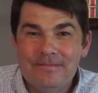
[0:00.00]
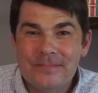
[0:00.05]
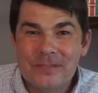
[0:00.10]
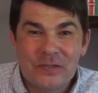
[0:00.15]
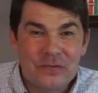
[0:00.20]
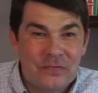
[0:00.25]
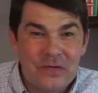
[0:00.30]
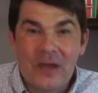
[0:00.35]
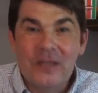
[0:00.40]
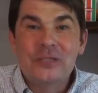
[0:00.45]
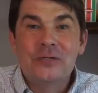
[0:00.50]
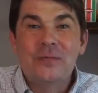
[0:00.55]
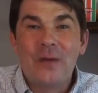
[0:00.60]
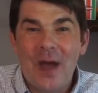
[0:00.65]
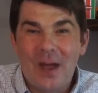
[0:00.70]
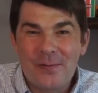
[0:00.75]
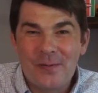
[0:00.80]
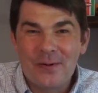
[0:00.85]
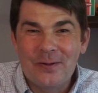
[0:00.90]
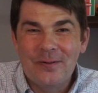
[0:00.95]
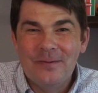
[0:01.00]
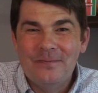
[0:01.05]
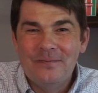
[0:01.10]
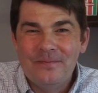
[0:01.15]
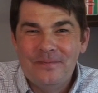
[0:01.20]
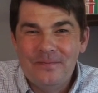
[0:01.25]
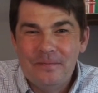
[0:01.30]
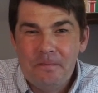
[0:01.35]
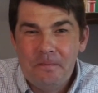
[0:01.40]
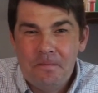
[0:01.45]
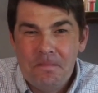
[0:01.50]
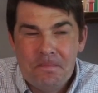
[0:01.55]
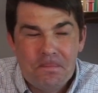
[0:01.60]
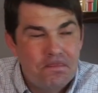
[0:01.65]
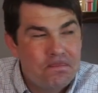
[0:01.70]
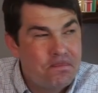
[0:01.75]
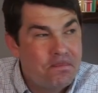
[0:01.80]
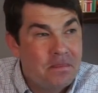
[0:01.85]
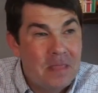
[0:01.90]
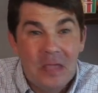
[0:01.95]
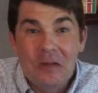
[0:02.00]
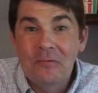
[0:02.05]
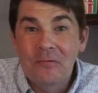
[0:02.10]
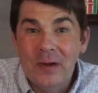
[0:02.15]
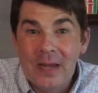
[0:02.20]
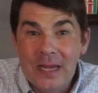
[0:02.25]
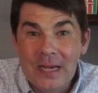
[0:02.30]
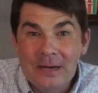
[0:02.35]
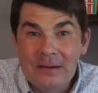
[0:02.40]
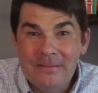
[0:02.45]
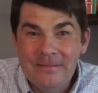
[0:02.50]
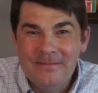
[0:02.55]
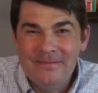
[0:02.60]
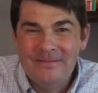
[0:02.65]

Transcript: So find your Bible and read.